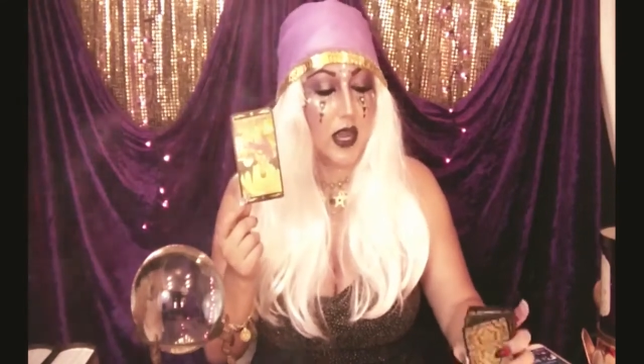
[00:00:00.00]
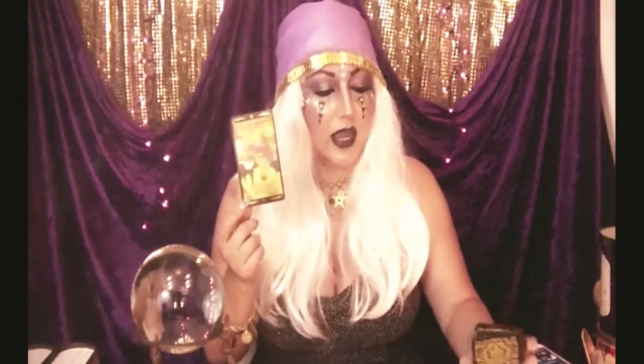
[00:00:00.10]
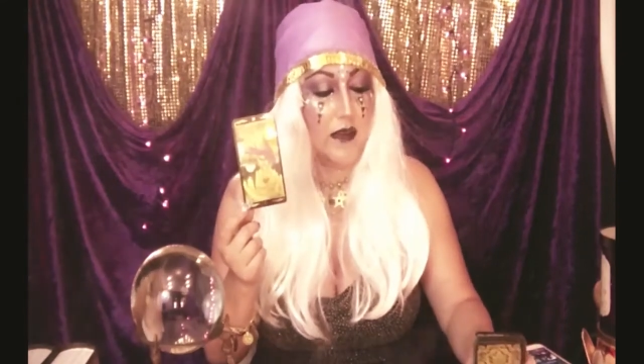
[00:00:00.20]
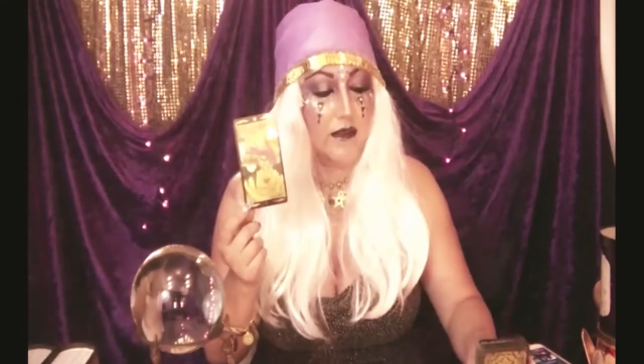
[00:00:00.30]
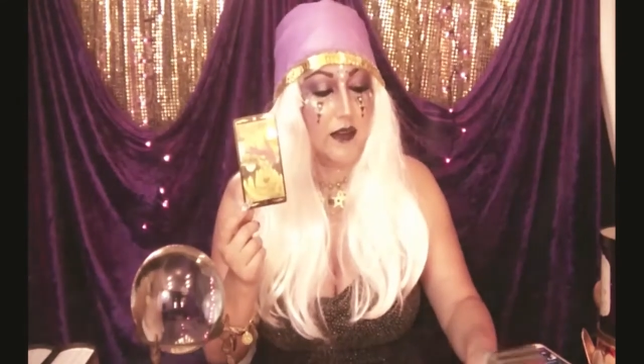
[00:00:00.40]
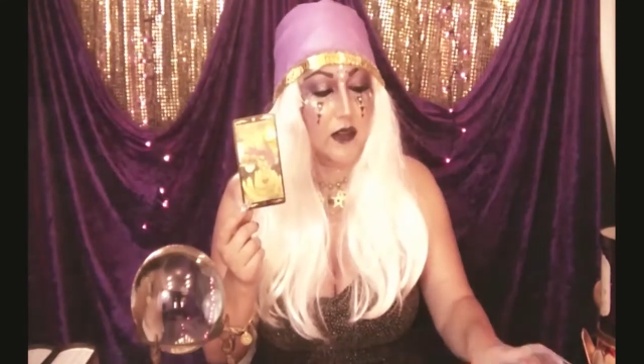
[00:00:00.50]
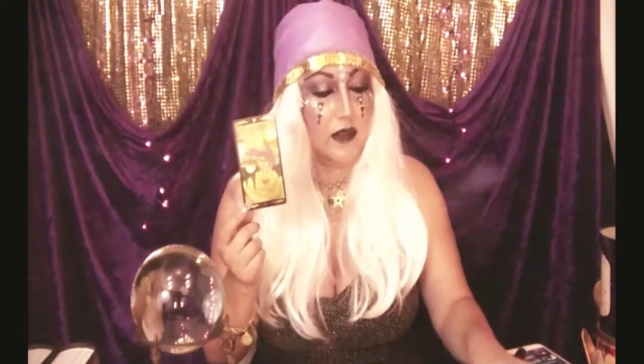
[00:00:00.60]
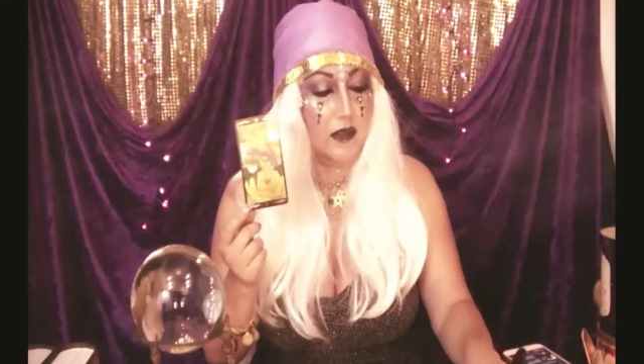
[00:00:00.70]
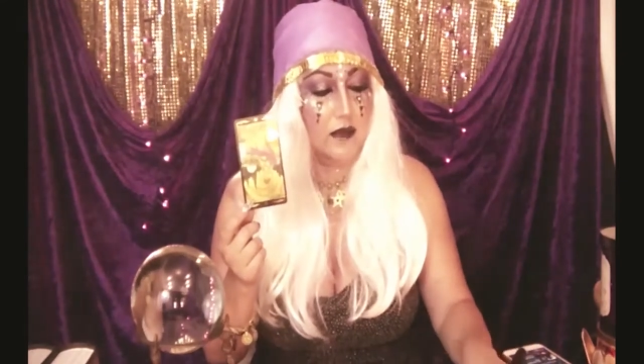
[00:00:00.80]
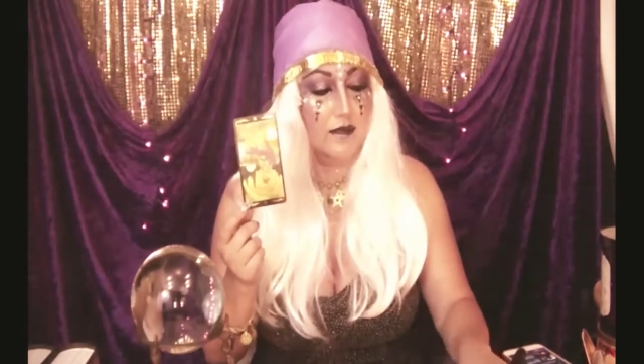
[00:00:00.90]
I
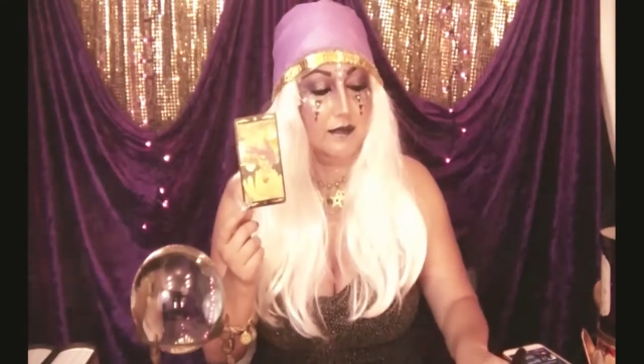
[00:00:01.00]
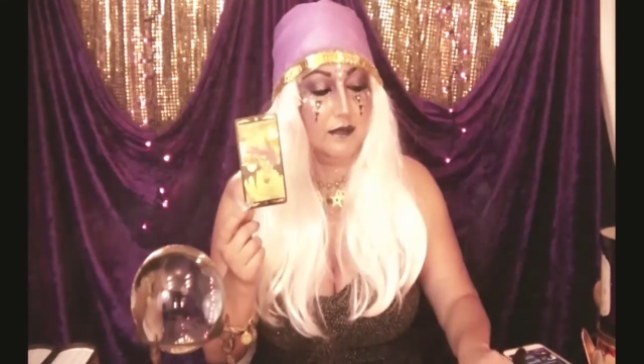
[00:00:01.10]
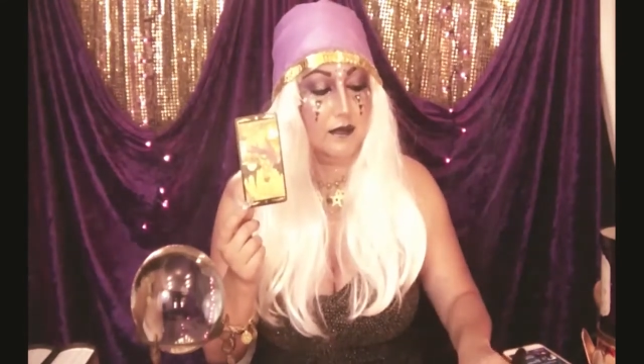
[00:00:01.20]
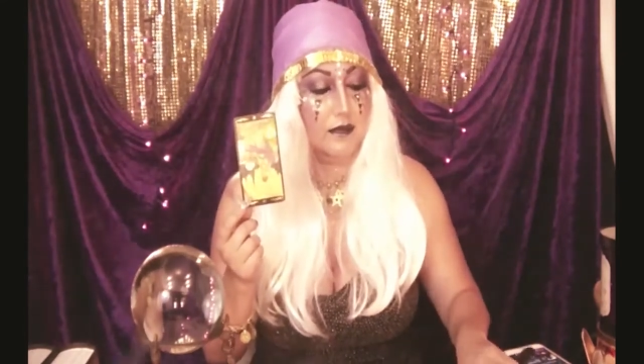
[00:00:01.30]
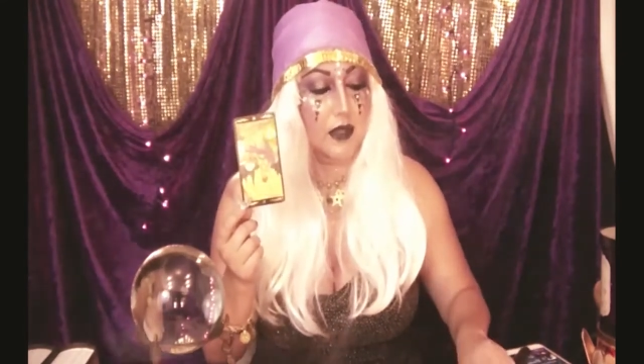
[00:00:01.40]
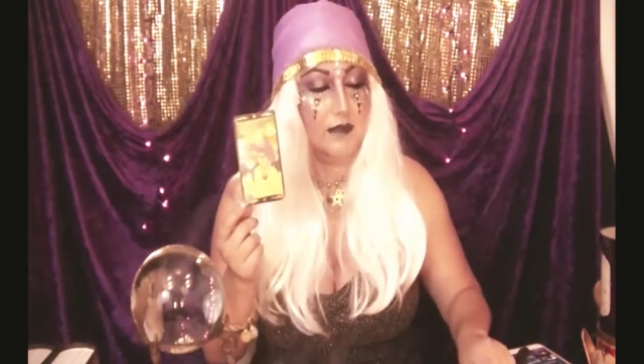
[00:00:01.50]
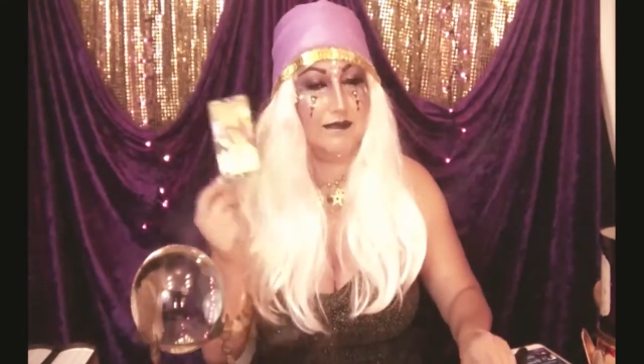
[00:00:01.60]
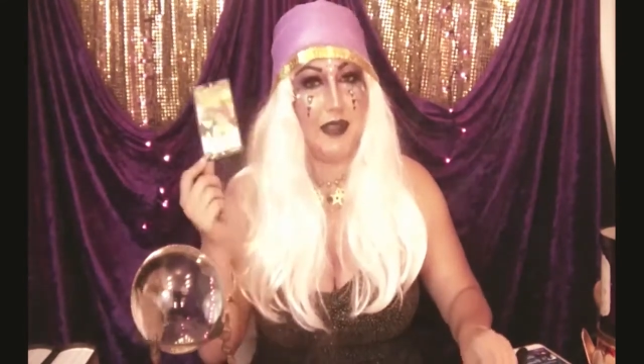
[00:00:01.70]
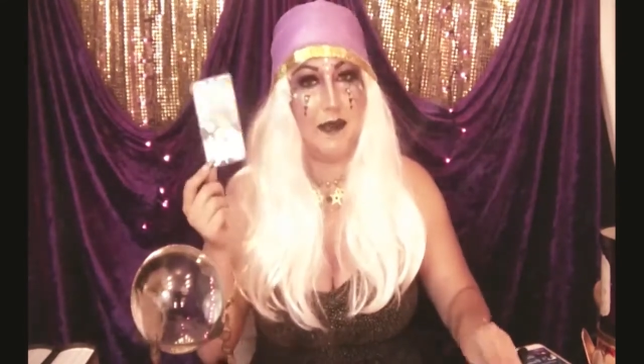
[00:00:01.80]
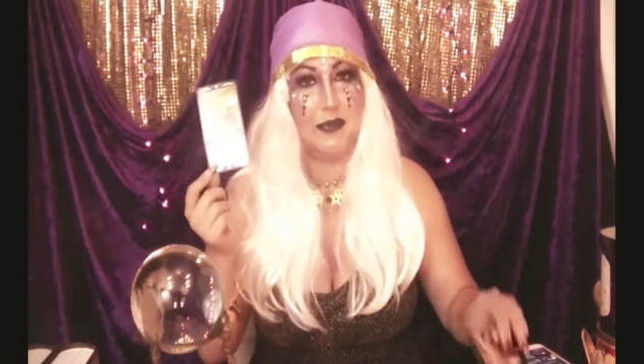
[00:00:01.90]
feel
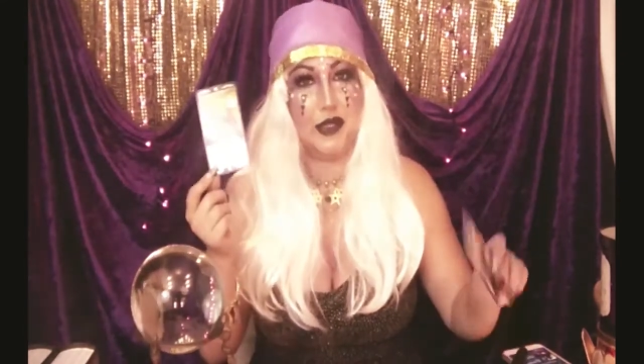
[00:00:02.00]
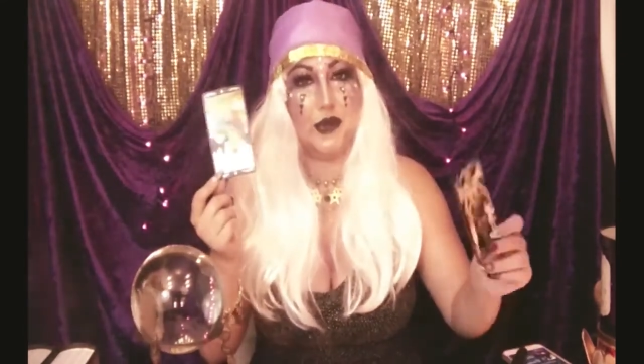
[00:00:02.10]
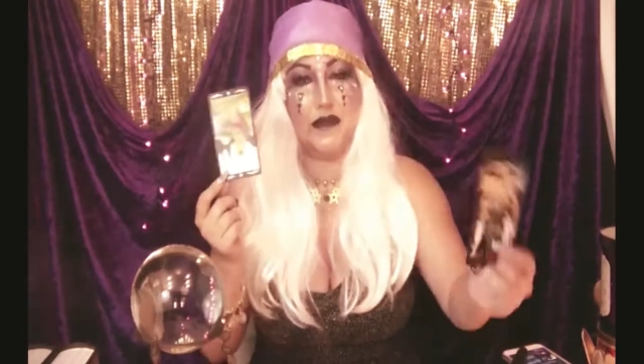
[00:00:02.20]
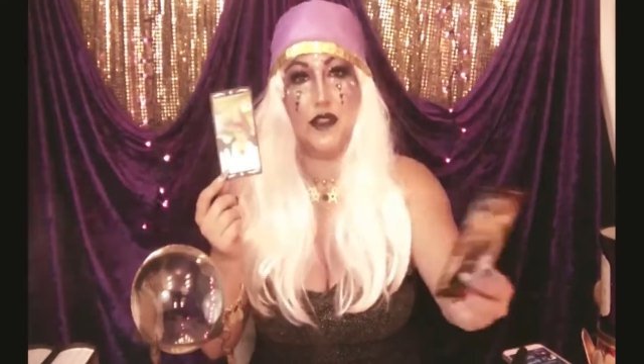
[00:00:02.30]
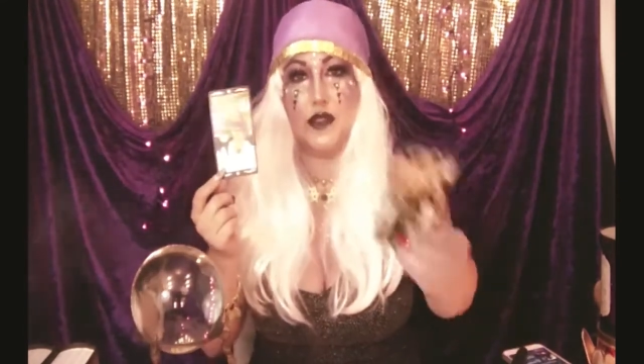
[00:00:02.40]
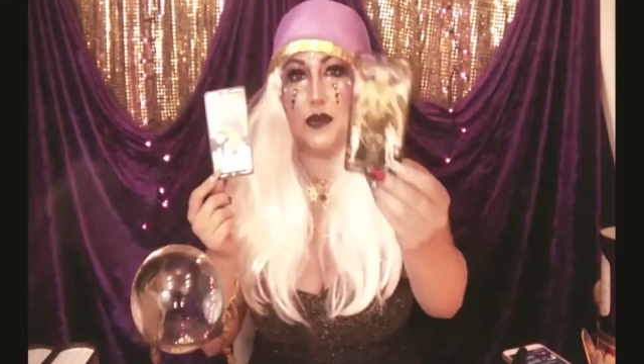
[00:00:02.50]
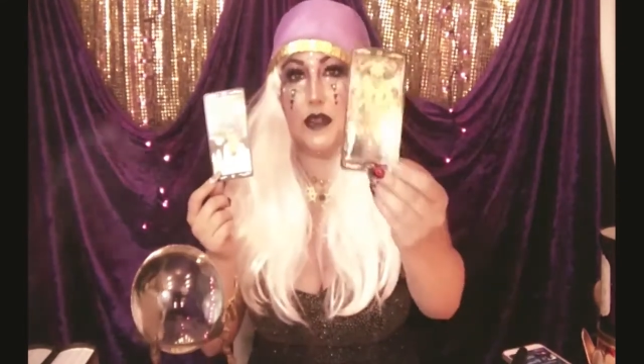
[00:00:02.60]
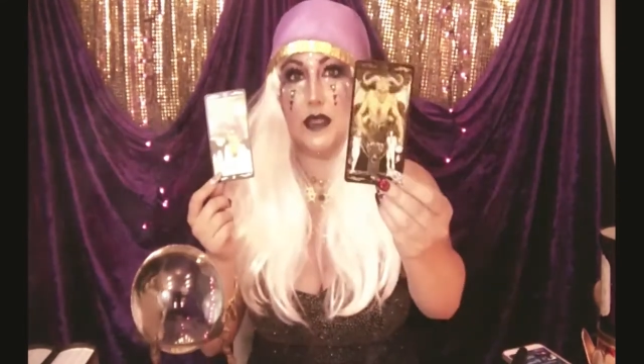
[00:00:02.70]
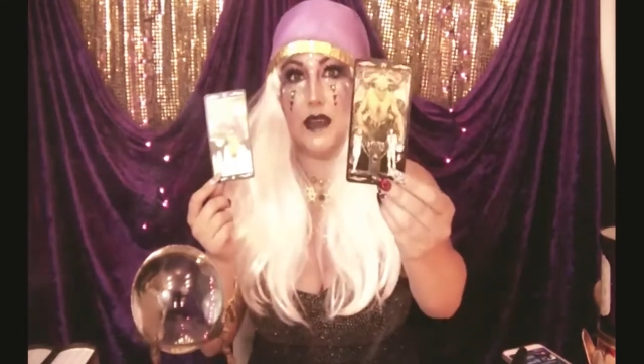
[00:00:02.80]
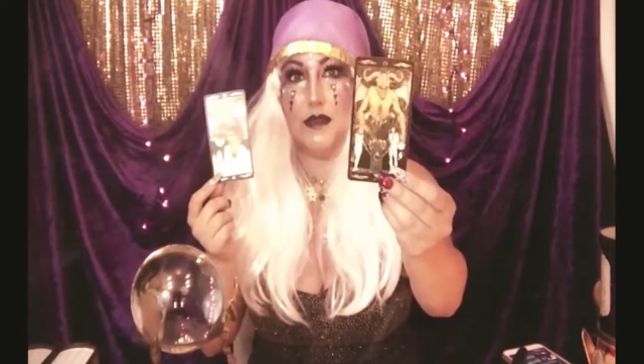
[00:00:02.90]
Empress reversed with
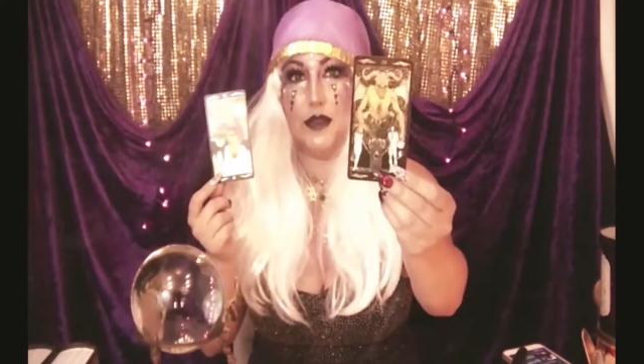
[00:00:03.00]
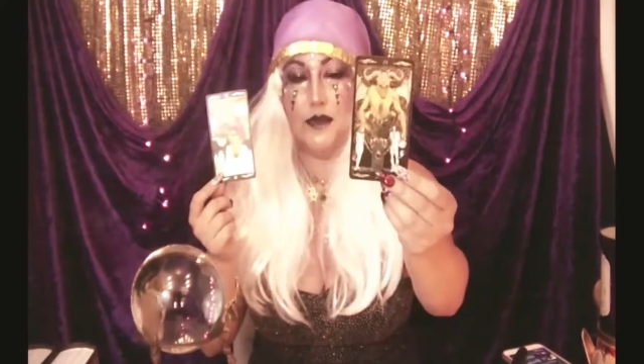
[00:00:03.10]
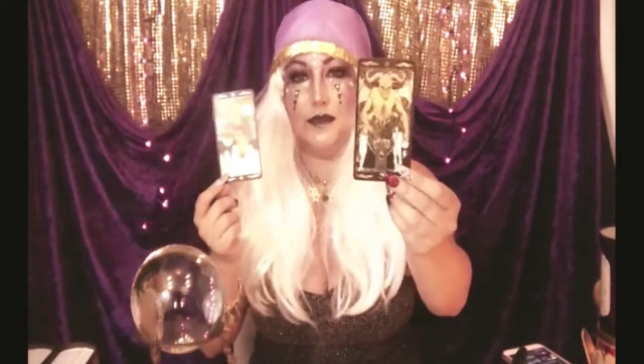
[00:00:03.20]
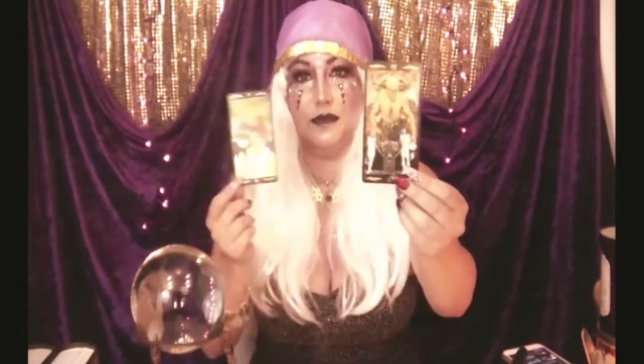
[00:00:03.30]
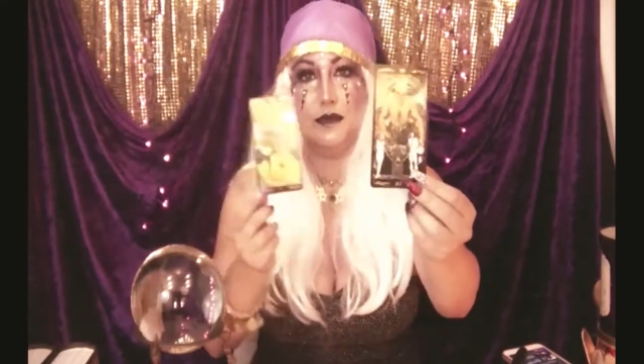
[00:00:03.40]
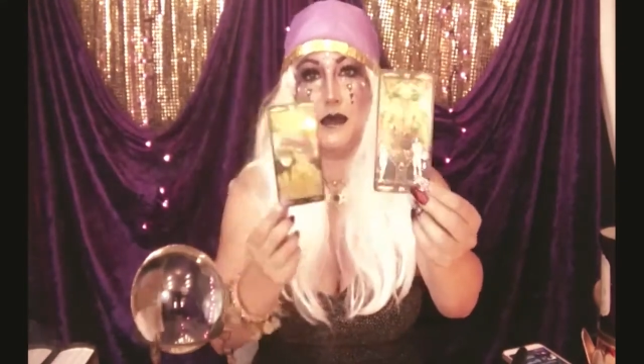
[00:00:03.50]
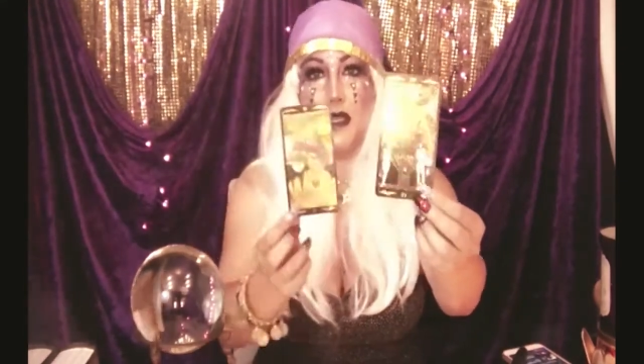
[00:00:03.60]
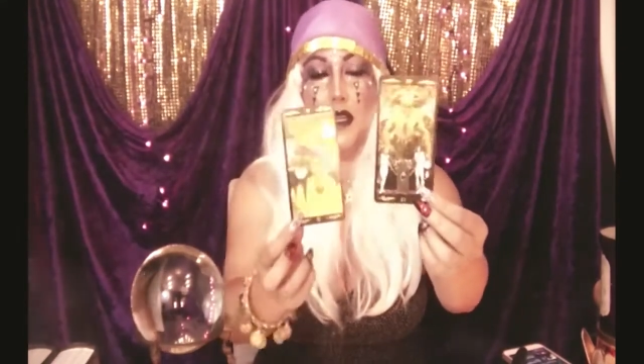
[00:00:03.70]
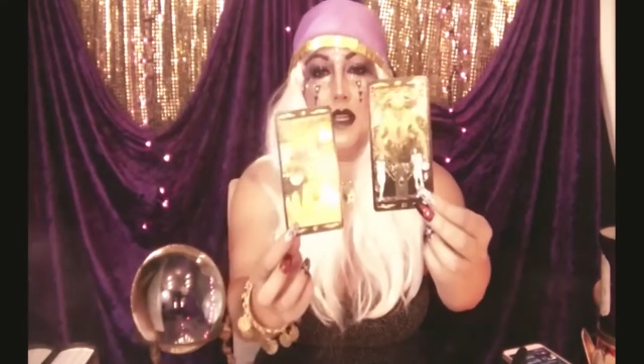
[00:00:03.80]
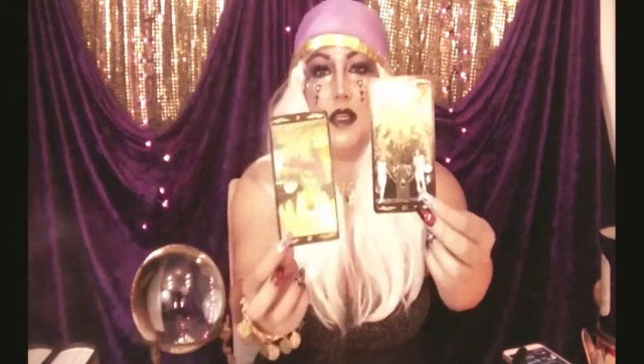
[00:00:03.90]
the devil.
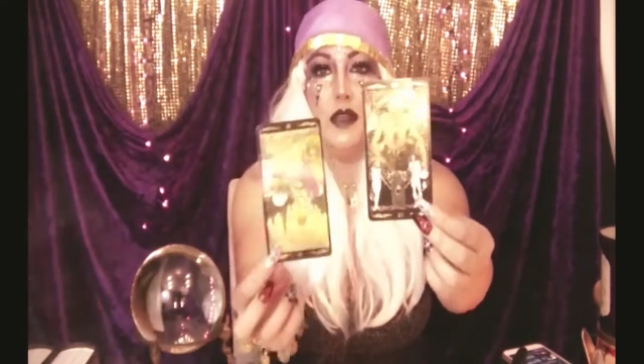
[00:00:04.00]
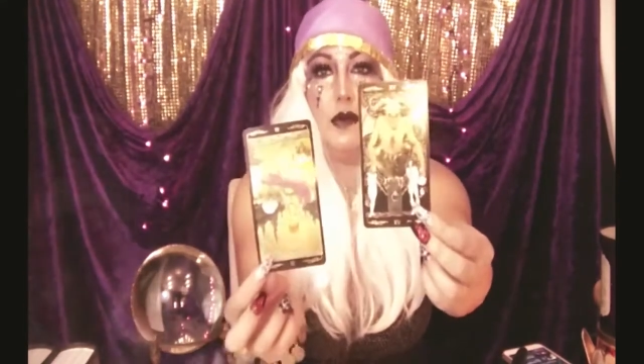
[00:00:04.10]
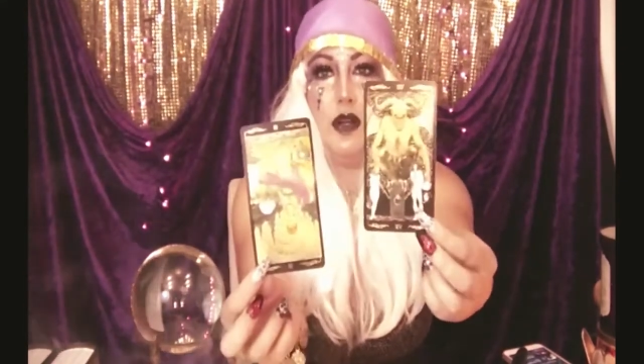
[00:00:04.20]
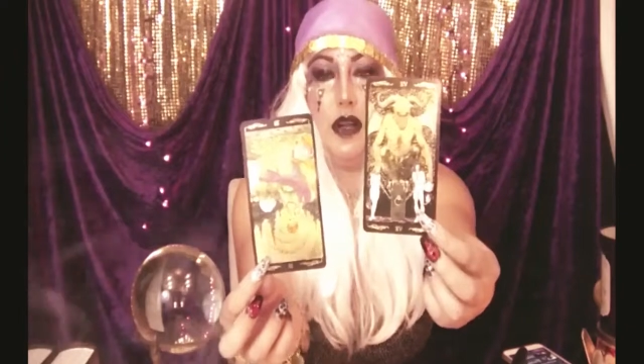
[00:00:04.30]
You are